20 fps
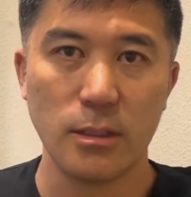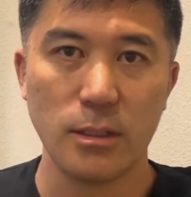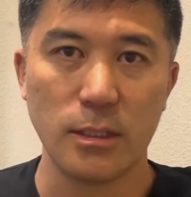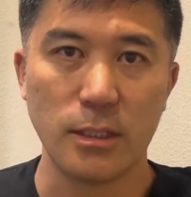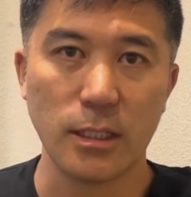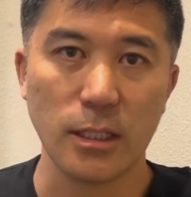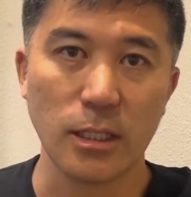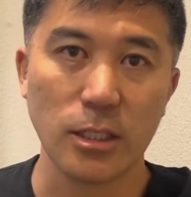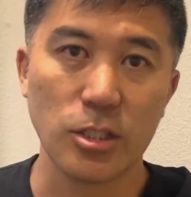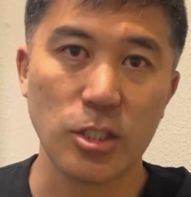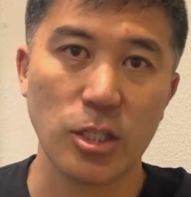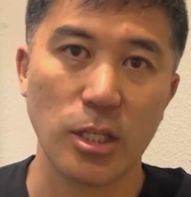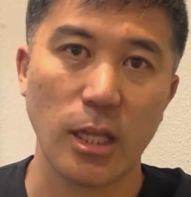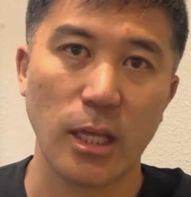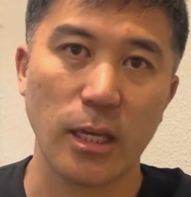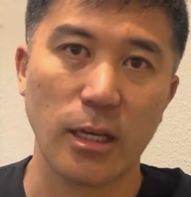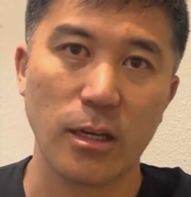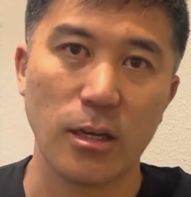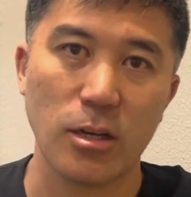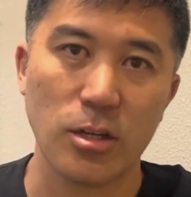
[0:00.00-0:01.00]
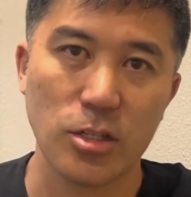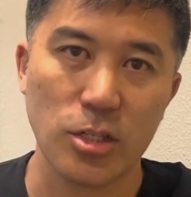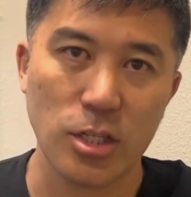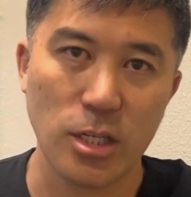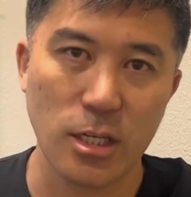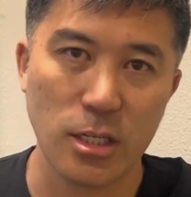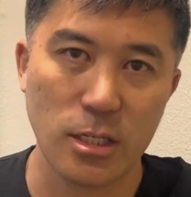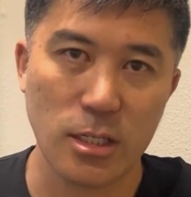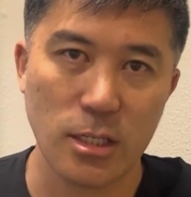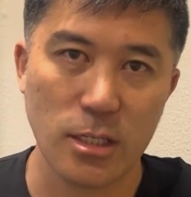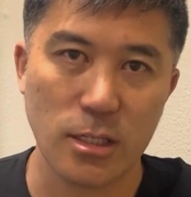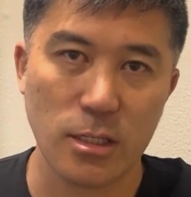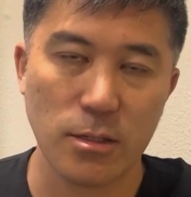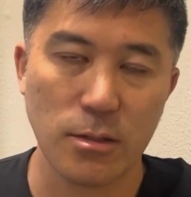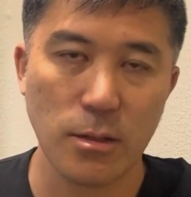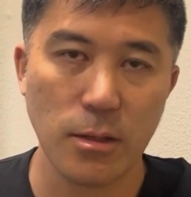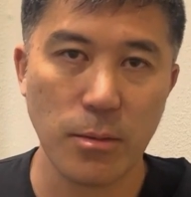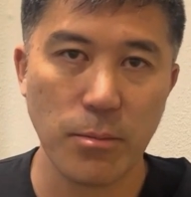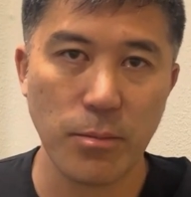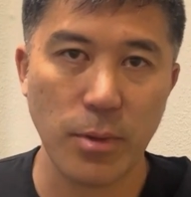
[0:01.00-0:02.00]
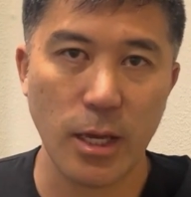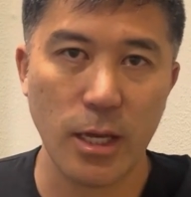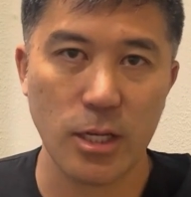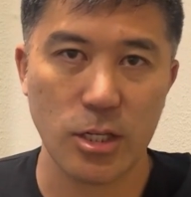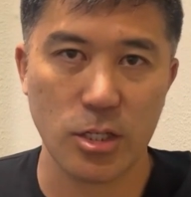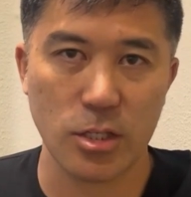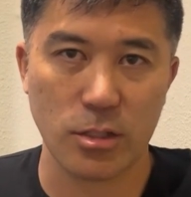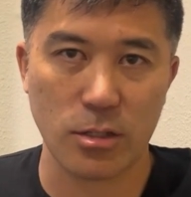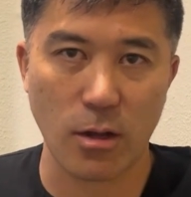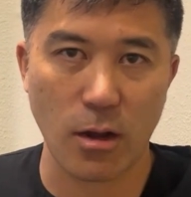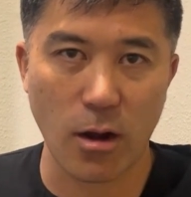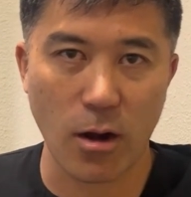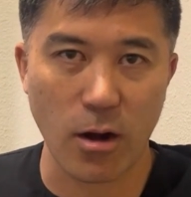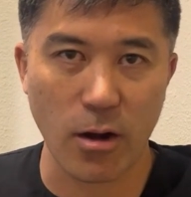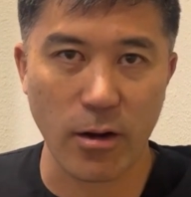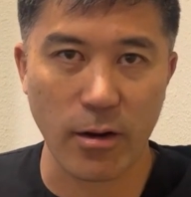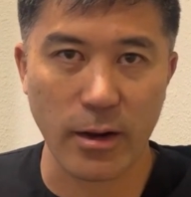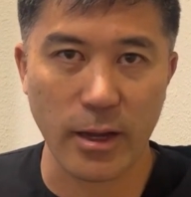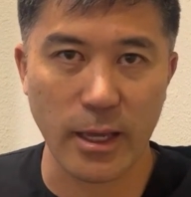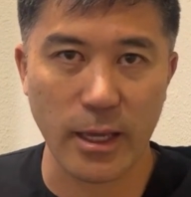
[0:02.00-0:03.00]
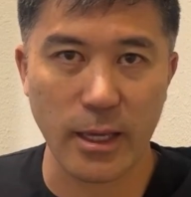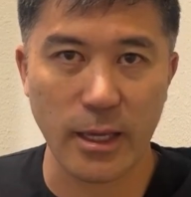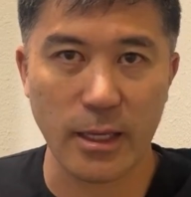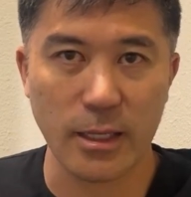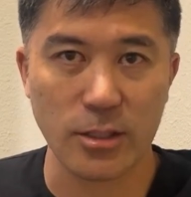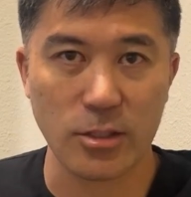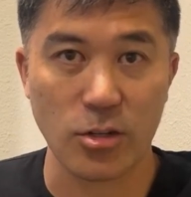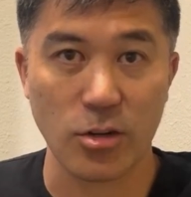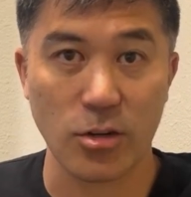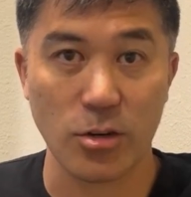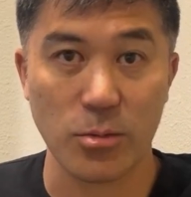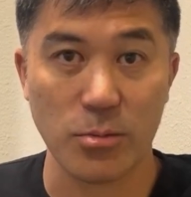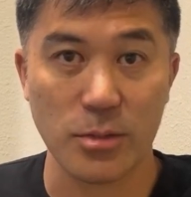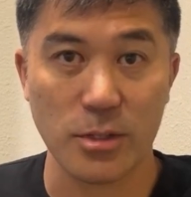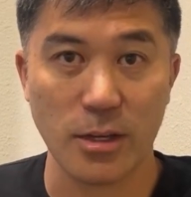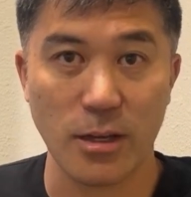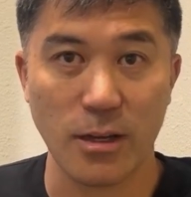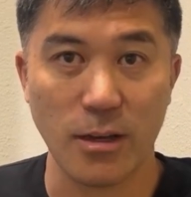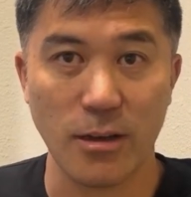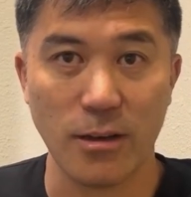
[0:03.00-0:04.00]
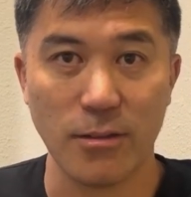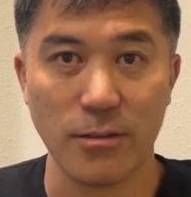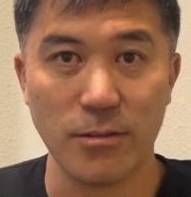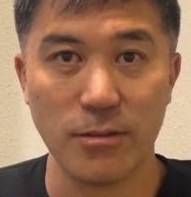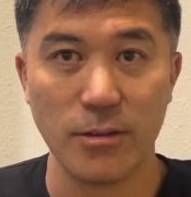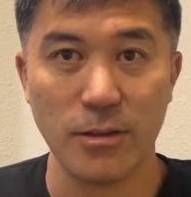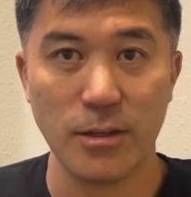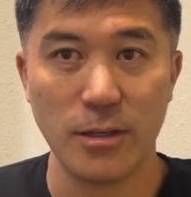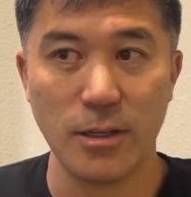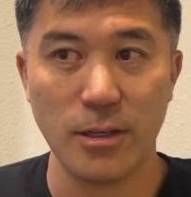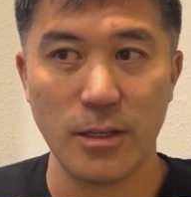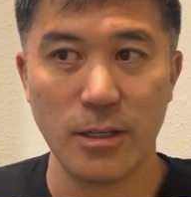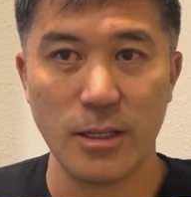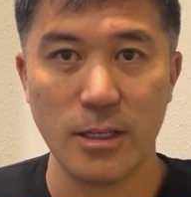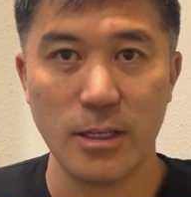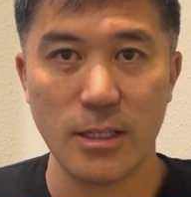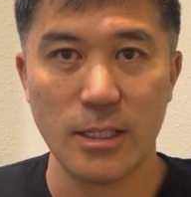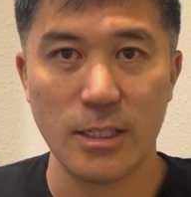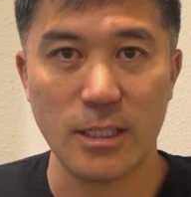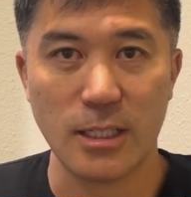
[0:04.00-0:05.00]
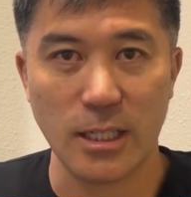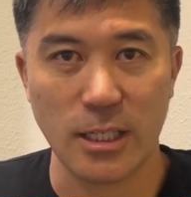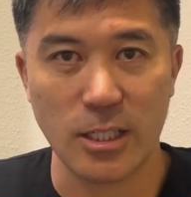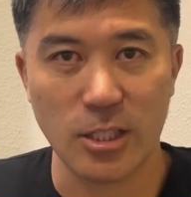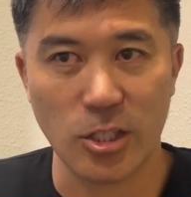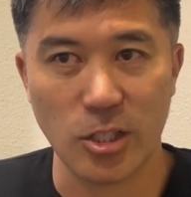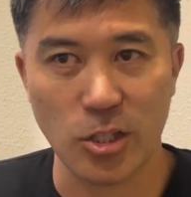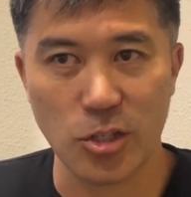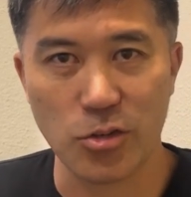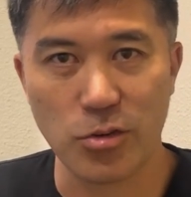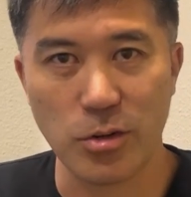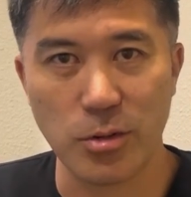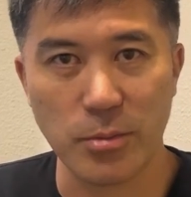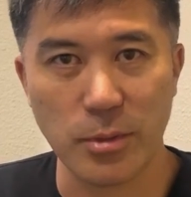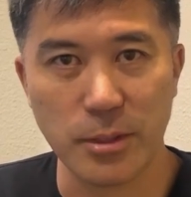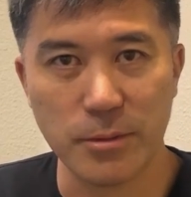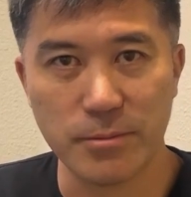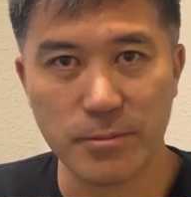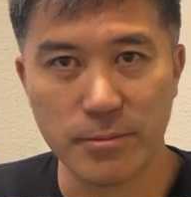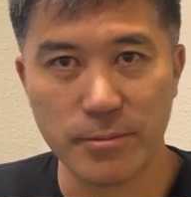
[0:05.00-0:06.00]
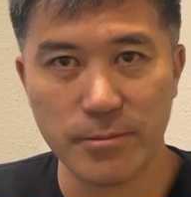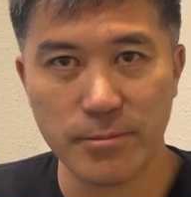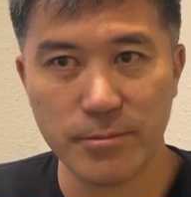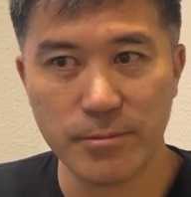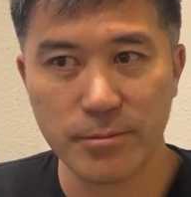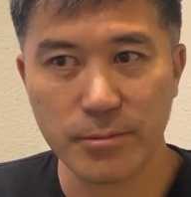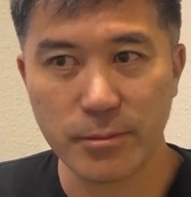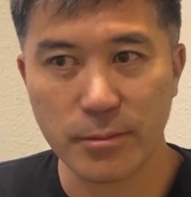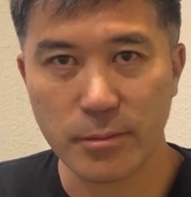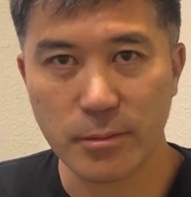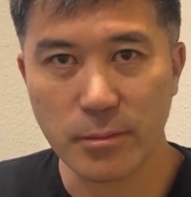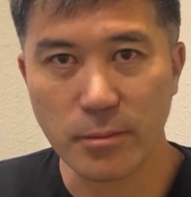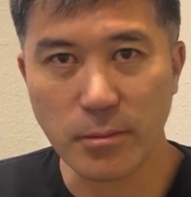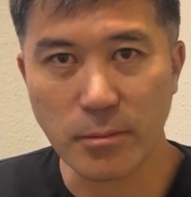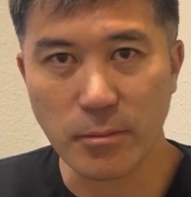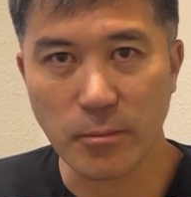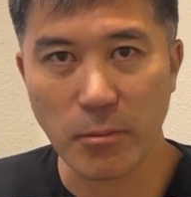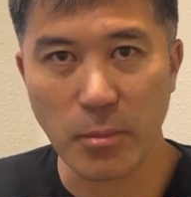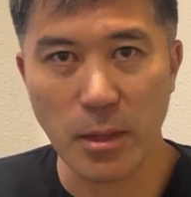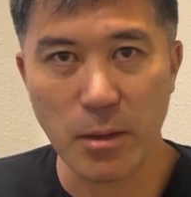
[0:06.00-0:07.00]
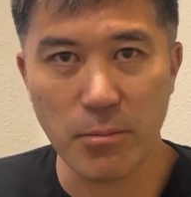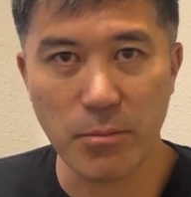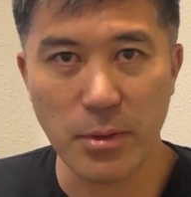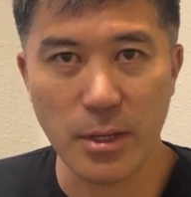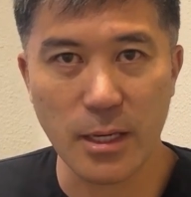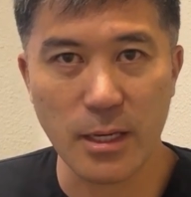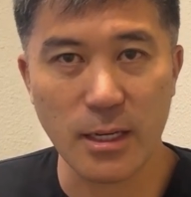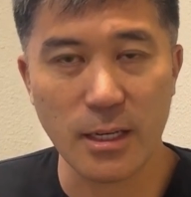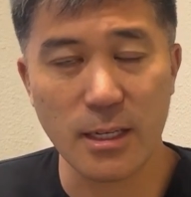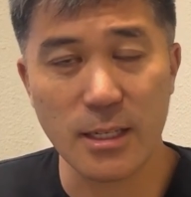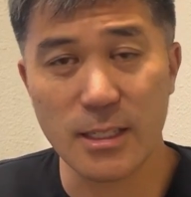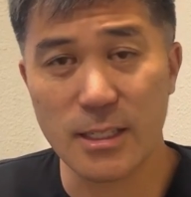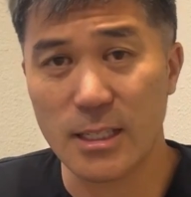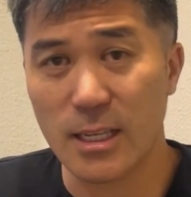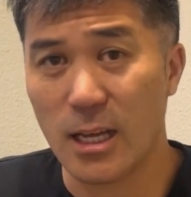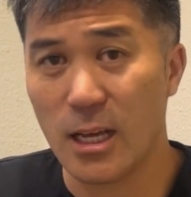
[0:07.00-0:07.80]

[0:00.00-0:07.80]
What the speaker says: diligent and conscientious patients are in terms of sticking to the treatment. Because